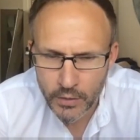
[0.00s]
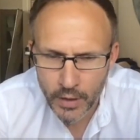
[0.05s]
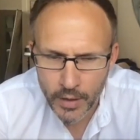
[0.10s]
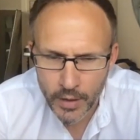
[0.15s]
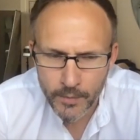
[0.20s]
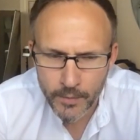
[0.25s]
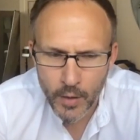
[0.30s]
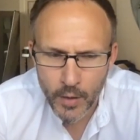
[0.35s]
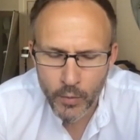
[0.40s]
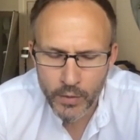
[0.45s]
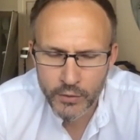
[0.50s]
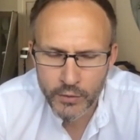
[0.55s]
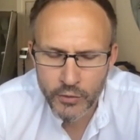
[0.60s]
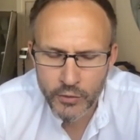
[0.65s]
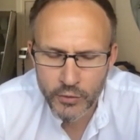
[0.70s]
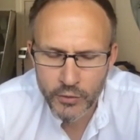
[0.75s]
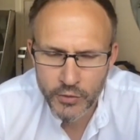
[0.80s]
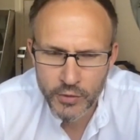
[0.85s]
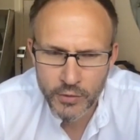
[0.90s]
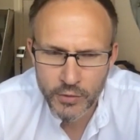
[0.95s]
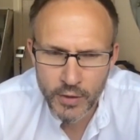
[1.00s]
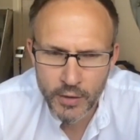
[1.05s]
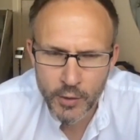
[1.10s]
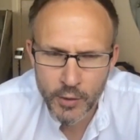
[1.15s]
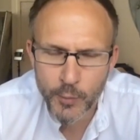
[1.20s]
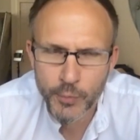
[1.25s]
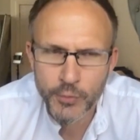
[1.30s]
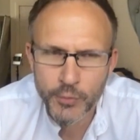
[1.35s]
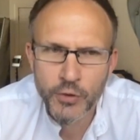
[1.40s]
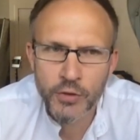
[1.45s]
I want just to take the
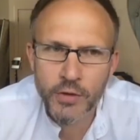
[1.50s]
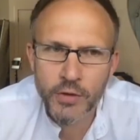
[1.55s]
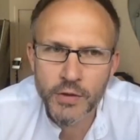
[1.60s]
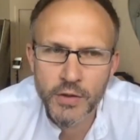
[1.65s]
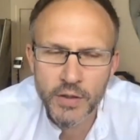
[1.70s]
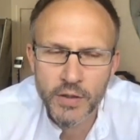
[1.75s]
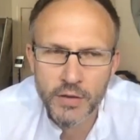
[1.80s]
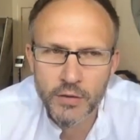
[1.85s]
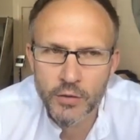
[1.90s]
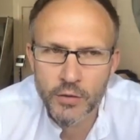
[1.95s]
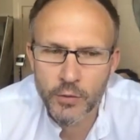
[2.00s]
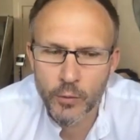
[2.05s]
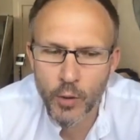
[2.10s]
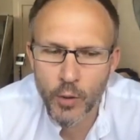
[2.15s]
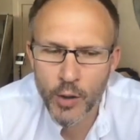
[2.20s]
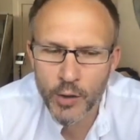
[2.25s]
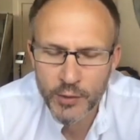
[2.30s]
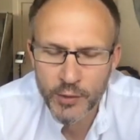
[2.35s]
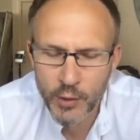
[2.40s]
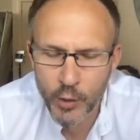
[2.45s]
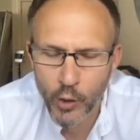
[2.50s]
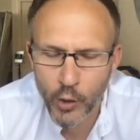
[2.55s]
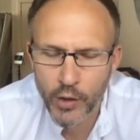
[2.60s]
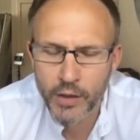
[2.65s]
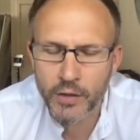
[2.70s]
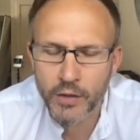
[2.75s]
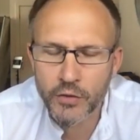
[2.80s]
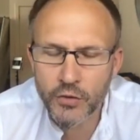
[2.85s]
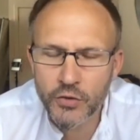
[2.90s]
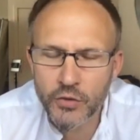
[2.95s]
opportunity to
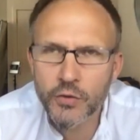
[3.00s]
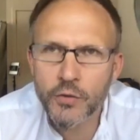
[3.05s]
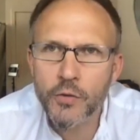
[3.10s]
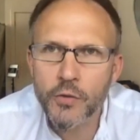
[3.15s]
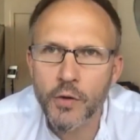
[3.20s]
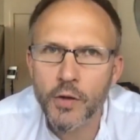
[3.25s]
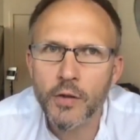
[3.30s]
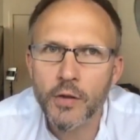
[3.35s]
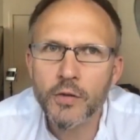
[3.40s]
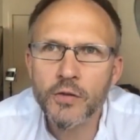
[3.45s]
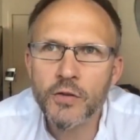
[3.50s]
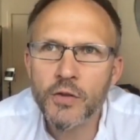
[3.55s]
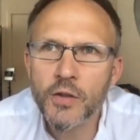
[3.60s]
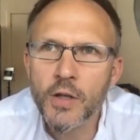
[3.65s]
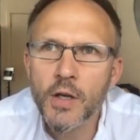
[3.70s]
acknowledge that